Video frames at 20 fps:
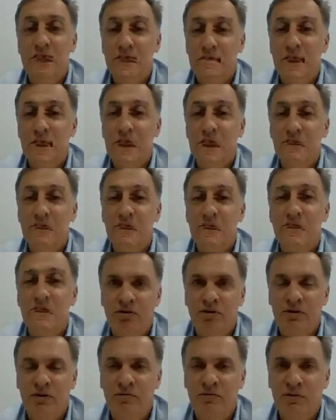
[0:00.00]
then it
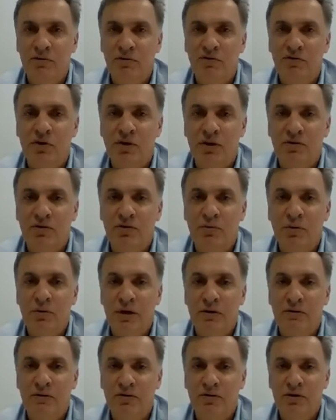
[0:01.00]
makes it a very difficult
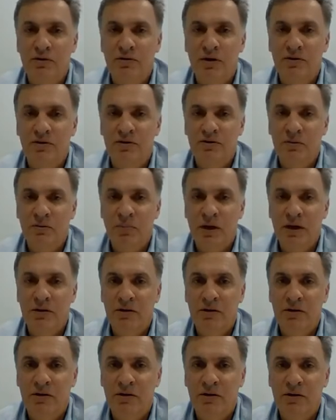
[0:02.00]
fight to win for the trustee in
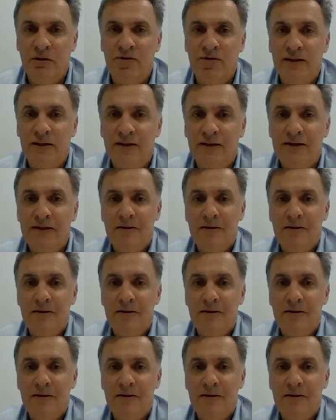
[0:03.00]
bankruptcy.